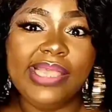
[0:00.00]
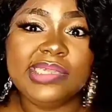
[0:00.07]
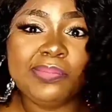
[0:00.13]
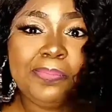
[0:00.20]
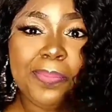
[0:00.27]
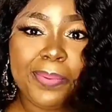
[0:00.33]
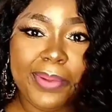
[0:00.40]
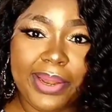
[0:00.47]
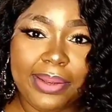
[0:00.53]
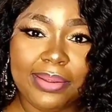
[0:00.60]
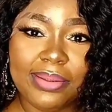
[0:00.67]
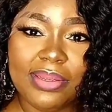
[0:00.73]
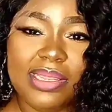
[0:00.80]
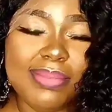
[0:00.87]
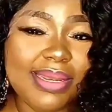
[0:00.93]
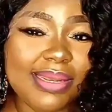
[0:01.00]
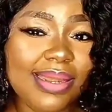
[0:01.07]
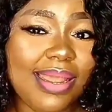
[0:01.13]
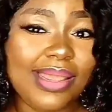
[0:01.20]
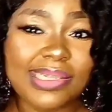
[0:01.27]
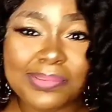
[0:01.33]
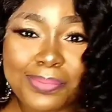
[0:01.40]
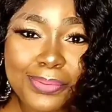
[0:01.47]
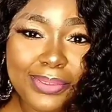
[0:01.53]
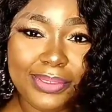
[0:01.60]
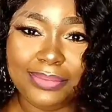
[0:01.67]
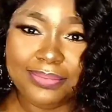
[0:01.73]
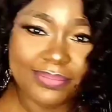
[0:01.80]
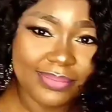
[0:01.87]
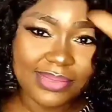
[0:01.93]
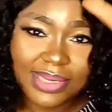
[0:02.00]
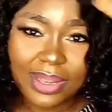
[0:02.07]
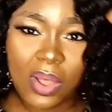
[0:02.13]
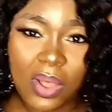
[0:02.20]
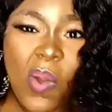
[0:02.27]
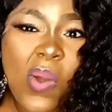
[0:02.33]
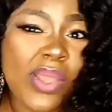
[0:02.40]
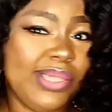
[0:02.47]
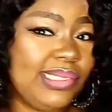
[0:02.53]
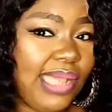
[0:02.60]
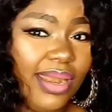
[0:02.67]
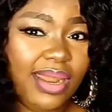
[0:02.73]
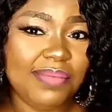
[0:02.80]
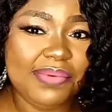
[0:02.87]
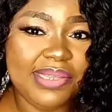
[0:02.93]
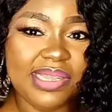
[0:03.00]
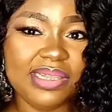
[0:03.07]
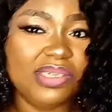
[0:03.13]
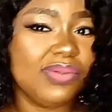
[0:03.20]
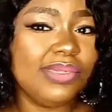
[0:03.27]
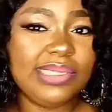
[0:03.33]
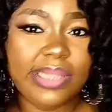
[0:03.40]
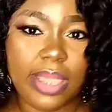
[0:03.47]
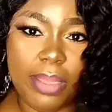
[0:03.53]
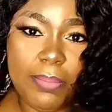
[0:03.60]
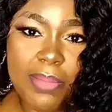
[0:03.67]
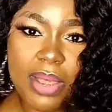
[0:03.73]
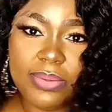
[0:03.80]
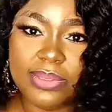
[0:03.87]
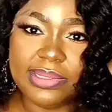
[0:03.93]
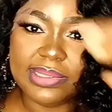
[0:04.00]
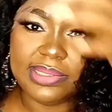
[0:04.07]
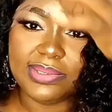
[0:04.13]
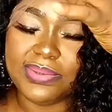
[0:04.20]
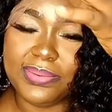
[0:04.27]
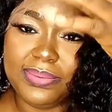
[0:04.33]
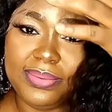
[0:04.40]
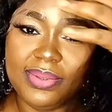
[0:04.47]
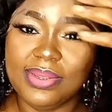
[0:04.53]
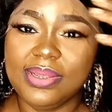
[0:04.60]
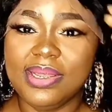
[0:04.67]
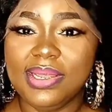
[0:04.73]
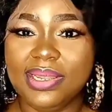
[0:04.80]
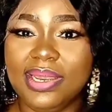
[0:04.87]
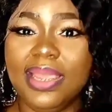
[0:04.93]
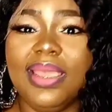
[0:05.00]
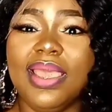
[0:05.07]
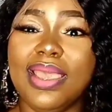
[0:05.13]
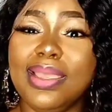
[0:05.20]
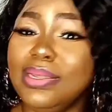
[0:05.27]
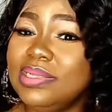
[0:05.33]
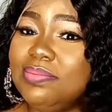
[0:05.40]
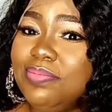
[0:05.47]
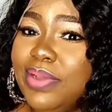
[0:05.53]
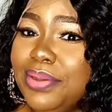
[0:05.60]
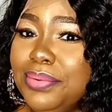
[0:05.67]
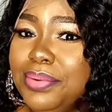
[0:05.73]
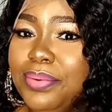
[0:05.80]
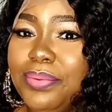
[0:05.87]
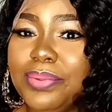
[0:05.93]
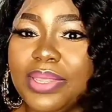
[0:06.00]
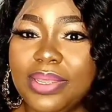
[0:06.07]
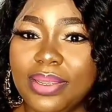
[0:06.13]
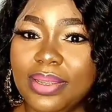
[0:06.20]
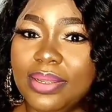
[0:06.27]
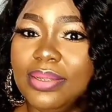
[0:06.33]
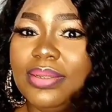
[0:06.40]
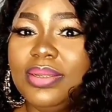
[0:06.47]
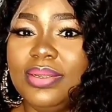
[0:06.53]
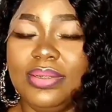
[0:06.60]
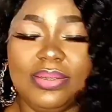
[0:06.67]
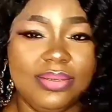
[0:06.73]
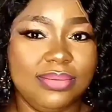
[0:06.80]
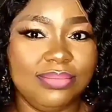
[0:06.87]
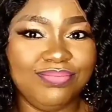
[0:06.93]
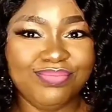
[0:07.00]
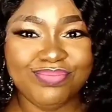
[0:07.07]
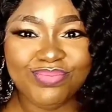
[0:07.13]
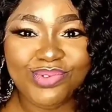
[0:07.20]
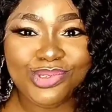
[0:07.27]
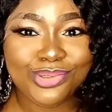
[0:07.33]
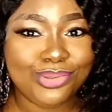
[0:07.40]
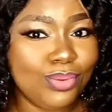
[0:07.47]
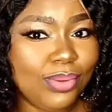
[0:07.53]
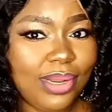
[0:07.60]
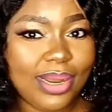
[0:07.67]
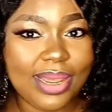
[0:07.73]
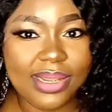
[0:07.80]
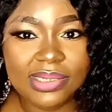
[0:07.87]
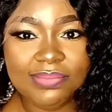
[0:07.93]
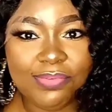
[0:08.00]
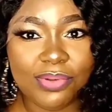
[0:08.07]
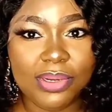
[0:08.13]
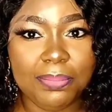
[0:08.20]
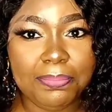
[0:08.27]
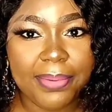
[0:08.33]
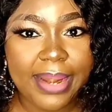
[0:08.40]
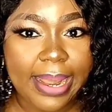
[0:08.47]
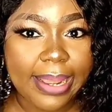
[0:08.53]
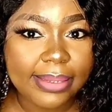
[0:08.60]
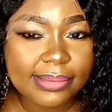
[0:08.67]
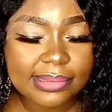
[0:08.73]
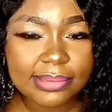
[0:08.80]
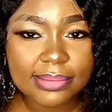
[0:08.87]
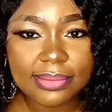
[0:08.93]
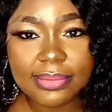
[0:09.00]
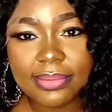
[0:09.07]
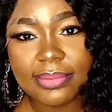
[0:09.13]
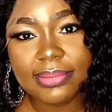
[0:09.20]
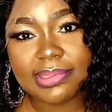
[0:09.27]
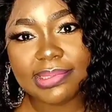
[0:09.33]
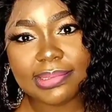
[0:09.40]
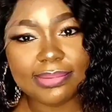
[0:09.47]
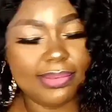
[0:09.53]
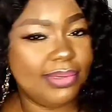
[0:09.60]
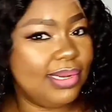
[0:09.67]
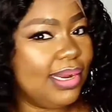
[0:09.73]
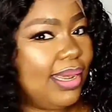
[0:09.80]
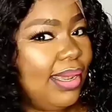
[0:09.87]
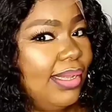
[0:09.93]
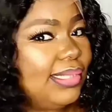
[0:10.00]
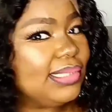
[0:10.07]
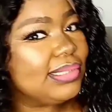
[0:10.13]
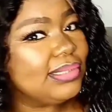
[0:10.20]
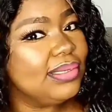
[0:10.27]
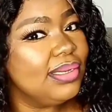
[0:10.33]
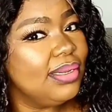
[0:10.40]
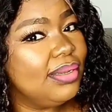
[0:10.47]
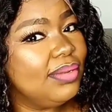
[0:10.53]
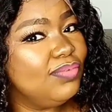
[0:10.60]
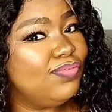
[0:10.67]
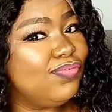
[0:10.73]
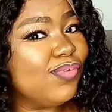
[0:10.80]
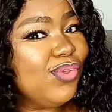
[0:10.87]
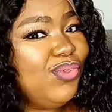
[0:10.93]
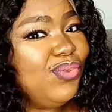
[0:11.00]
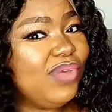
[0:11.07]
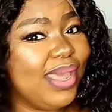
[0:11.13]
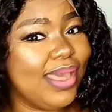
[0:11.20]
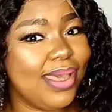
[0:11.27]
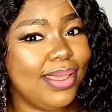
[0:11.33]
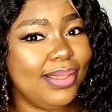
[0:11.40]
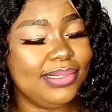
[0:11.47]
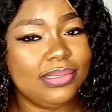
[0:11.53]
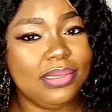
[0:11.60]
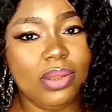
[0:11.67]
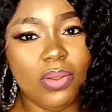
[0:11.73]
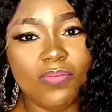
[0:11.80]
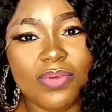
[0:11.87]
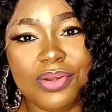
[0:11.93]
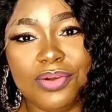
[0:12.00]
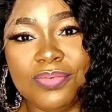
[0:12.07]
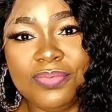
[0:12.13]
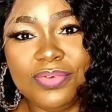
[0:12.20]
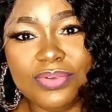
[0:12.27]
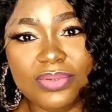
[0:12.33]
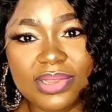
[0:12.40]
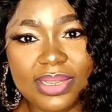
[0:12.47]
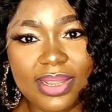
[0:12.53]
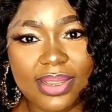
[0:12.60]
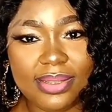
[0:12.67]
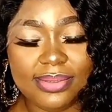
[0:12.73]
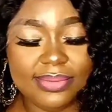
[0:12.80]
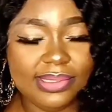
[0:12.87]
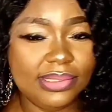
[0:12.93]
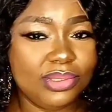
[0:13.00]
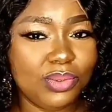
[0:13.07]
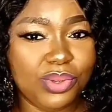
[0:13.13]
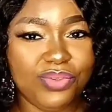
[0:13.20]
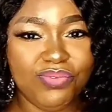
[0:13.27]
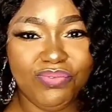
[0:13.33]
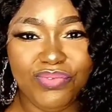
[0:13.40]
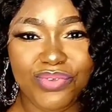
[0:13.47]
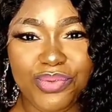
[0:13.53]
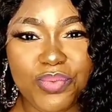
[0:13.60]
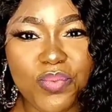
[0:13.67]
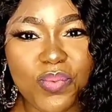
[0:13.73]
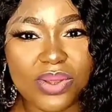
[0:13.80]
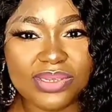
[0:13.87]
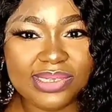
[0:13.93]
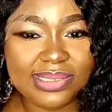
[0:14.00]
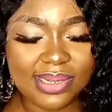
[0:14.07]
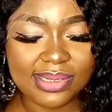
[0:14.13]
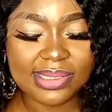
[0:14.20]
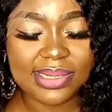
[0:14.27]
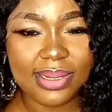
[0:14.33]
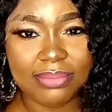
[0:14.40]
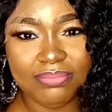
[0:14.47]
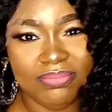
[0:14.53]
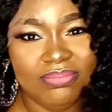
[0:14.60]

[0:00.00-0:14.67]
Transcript: spray. Immediately I spray, the coils and everything just came out. So the hair is very okay. So nice for the price. So nice for you guys, lover of good things. So if you want this hair,